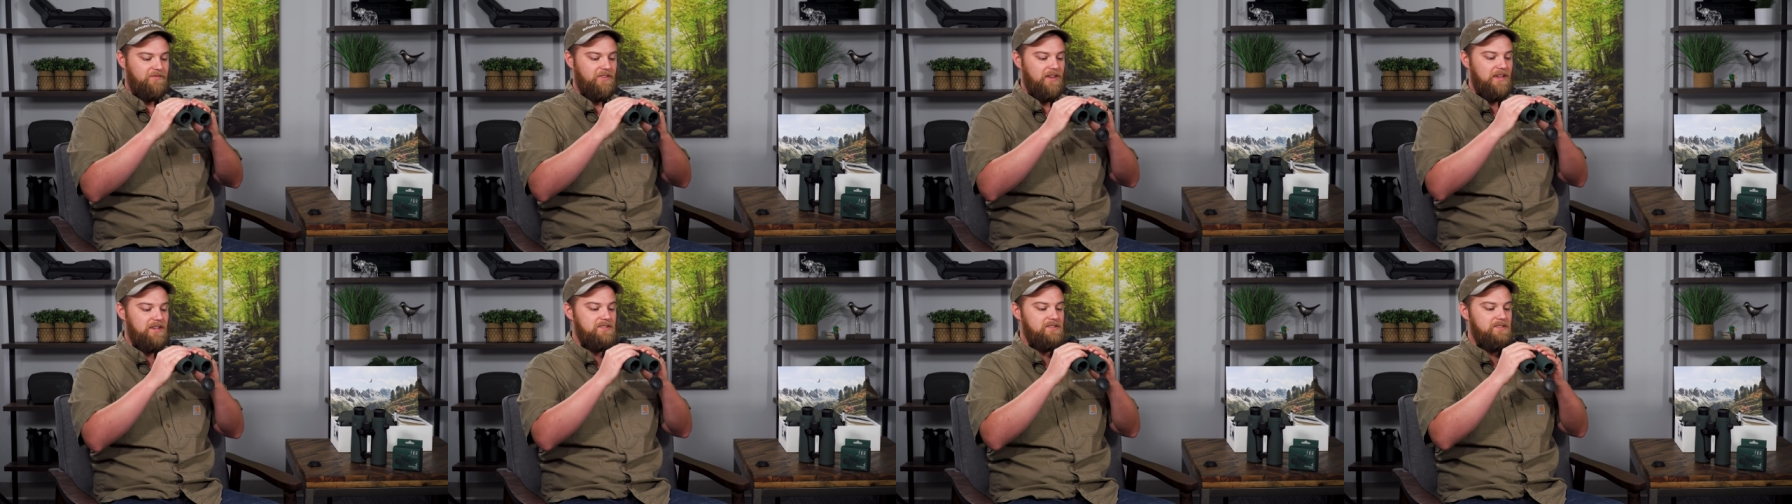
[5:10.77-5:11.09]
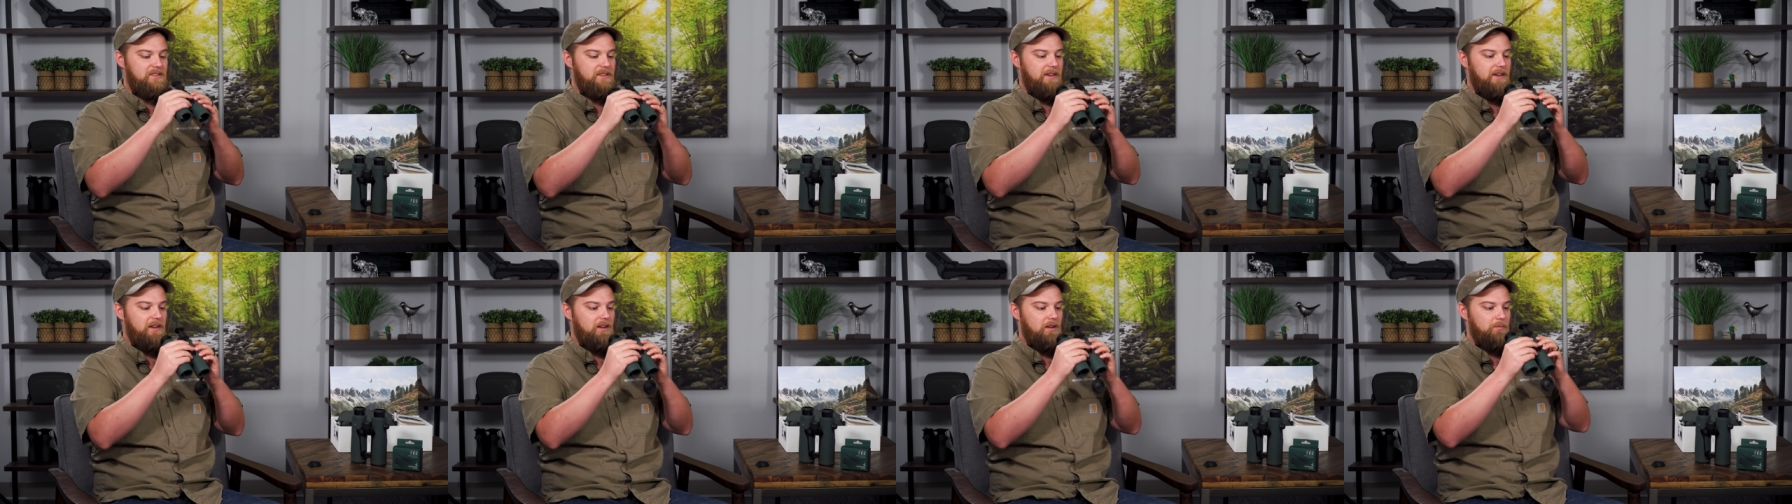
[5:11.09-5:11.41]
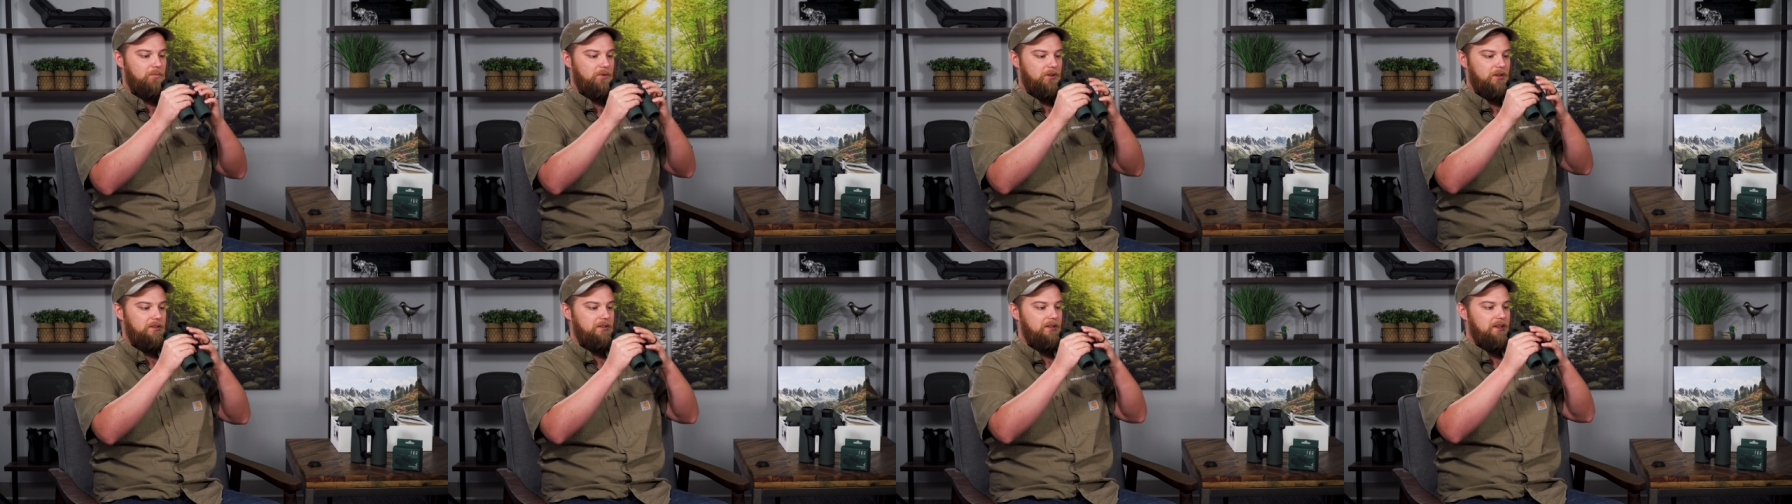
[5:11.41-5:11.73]
face
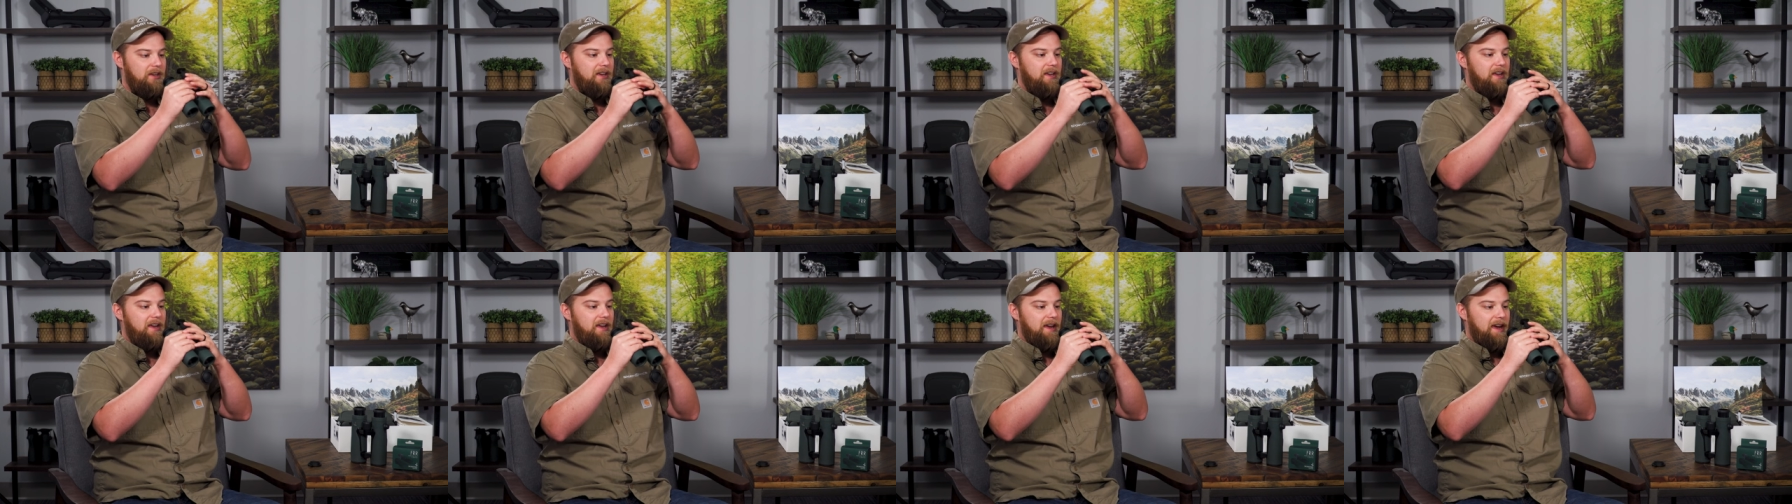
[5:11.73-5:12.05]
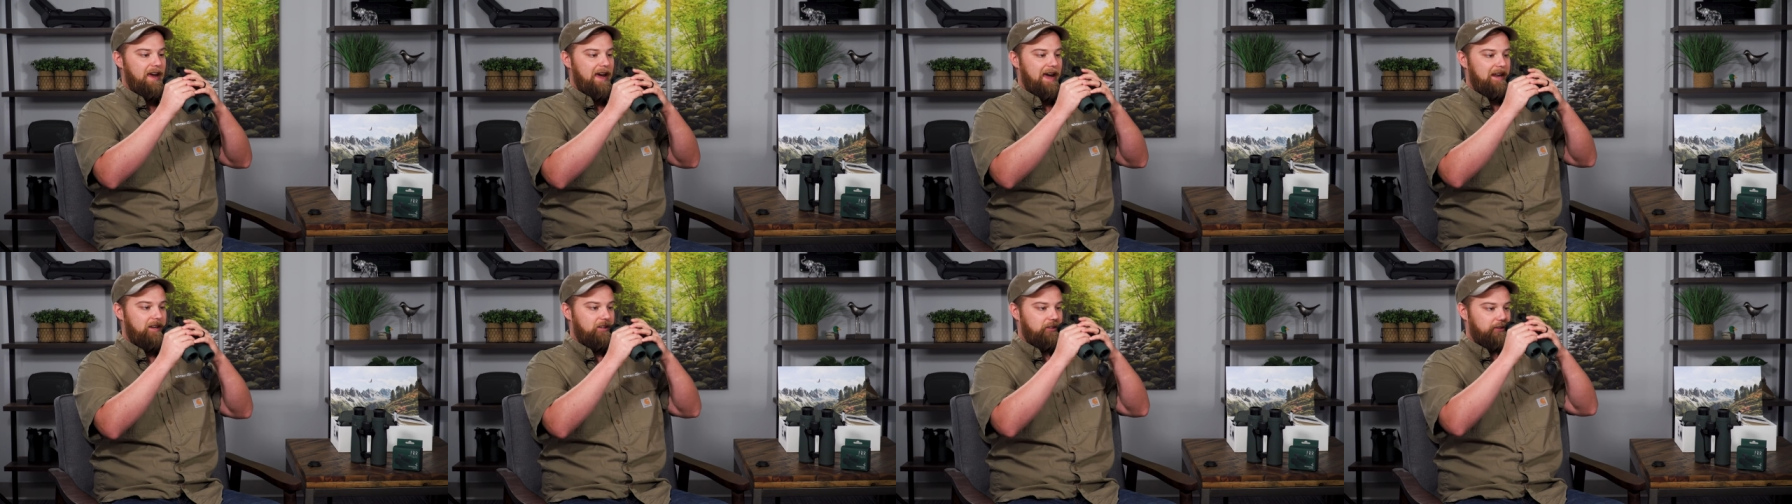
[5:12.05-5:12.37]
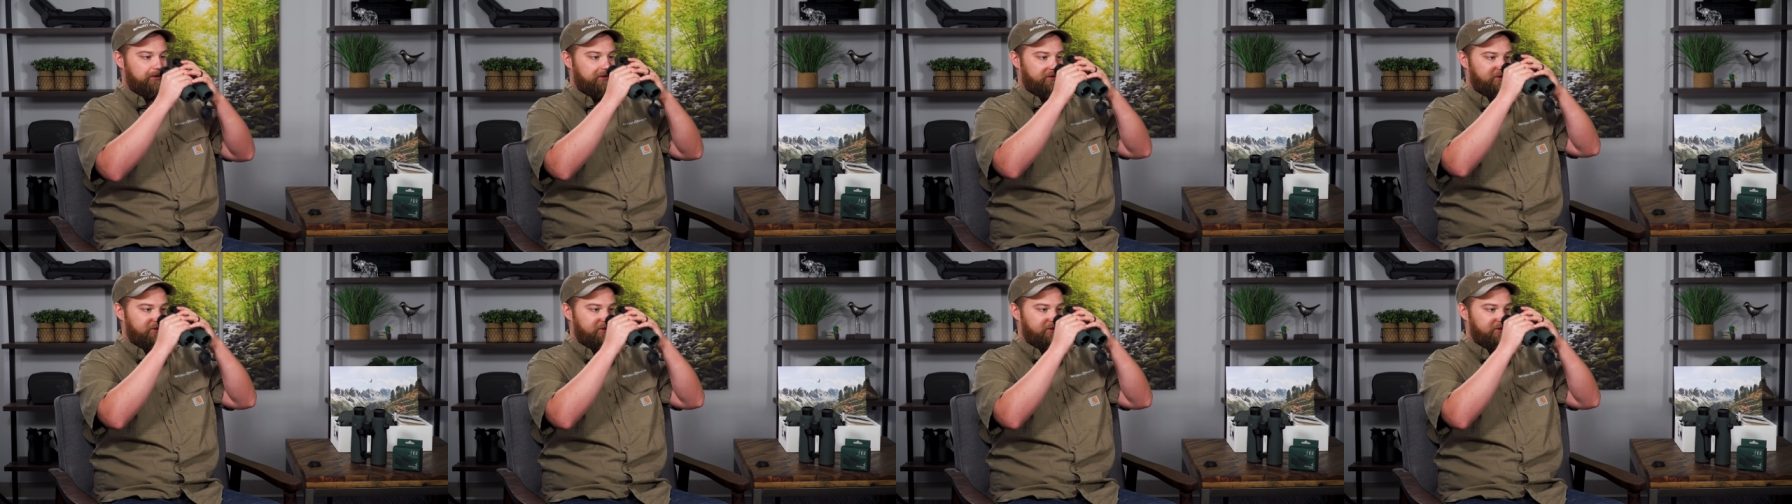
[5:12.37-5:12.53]
there, but adding a